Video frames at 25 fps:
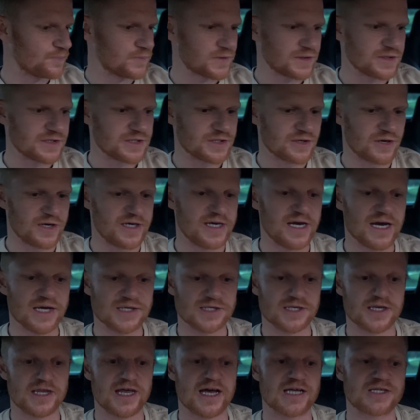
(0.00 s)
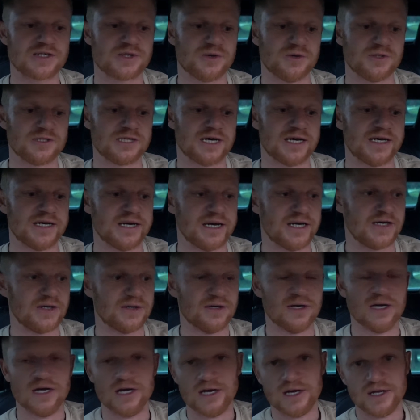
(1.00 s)
So yeah, so that's all done now.
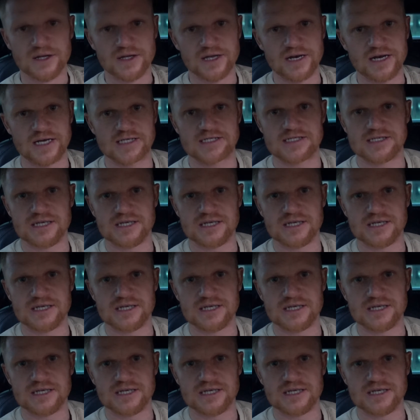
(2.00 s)
The next